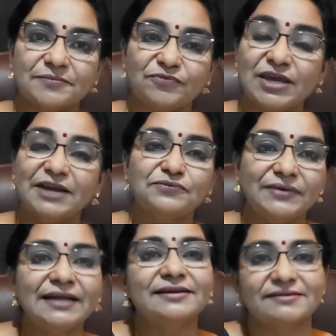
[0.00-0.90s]
We can
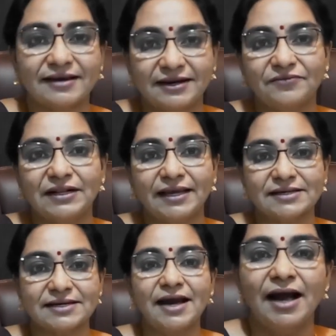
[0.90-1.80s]
feel it really well
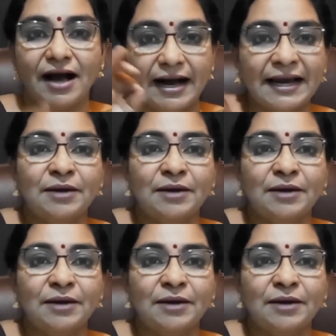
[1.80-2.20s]
that I